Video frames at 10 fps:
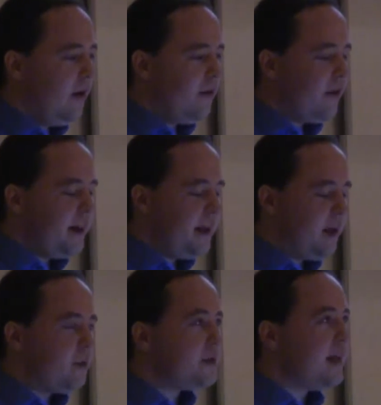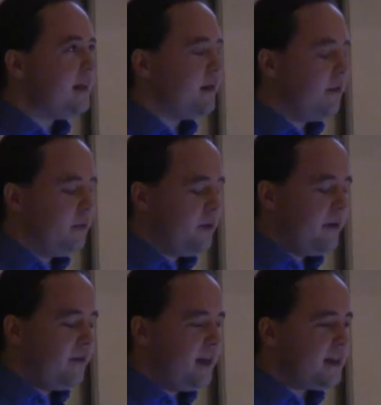Finally, I'll present
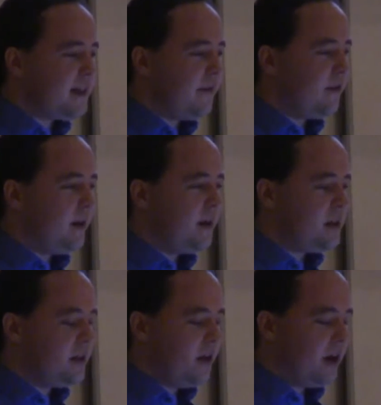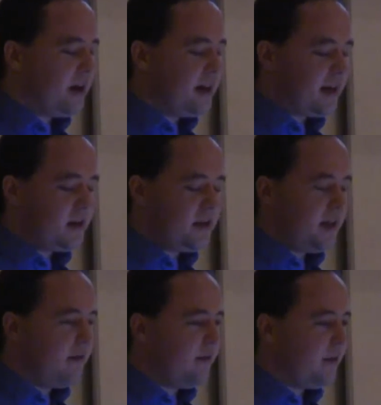briefly several additional architectures
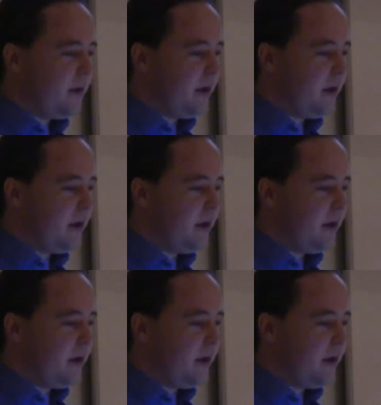that have